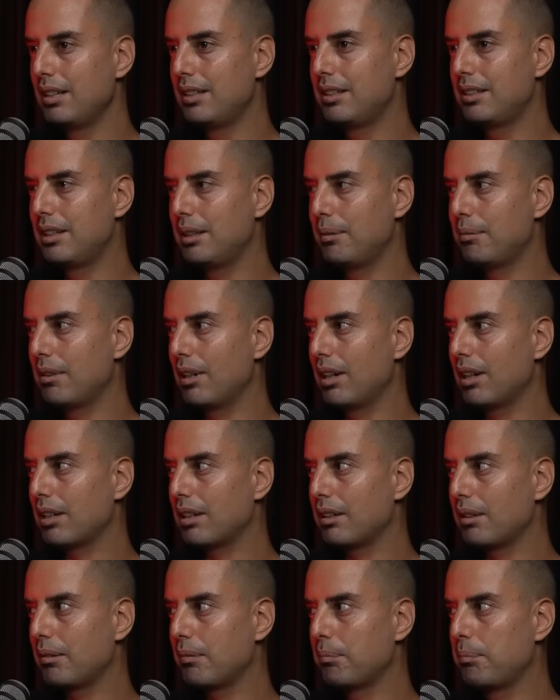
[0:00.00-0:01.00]
It seems
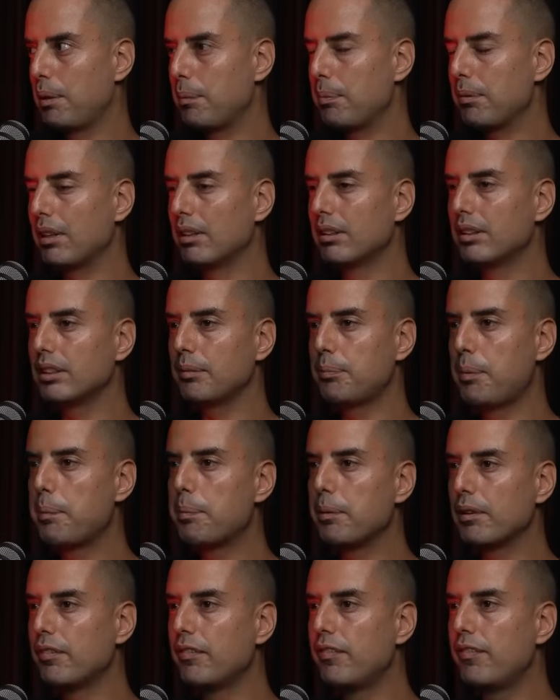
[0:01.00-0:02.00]
like
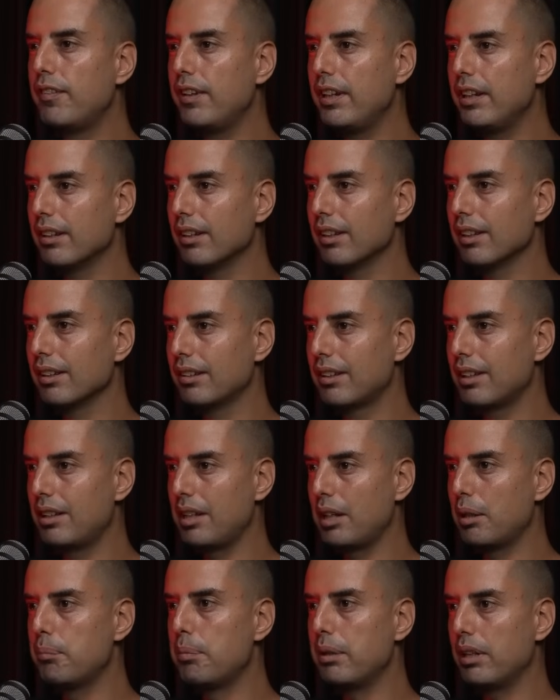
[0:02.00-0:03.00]
people feel that
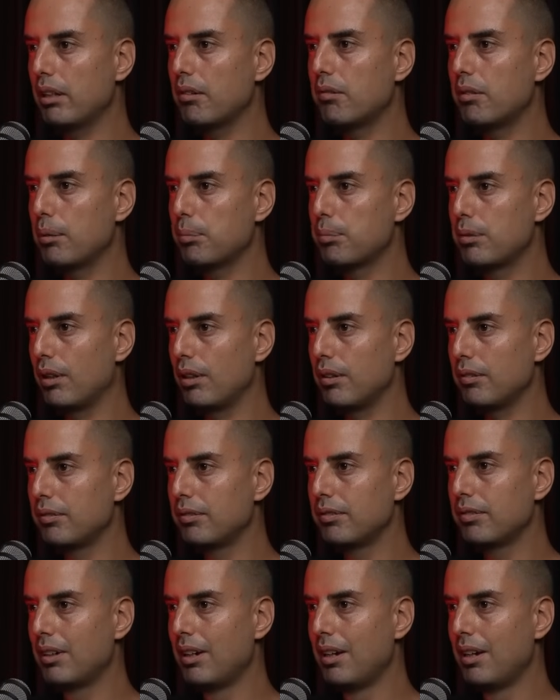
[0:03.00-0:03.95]
they're being ripped off,